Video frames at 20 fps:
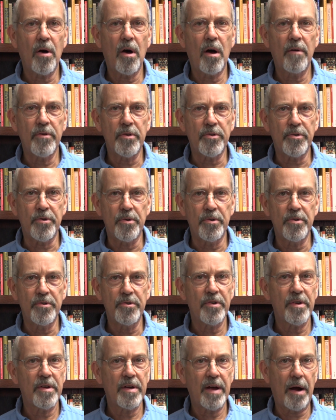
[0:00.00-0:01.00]

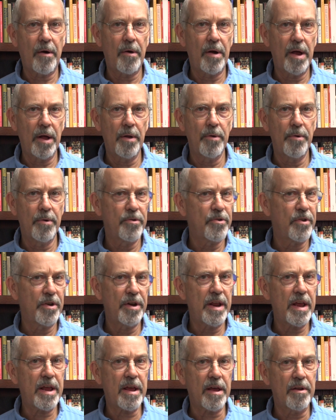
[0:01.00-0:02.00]
officers, our elders
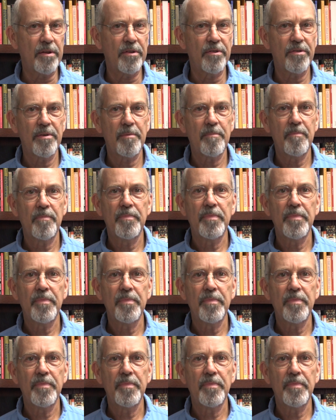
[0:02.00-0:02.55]
and deacons.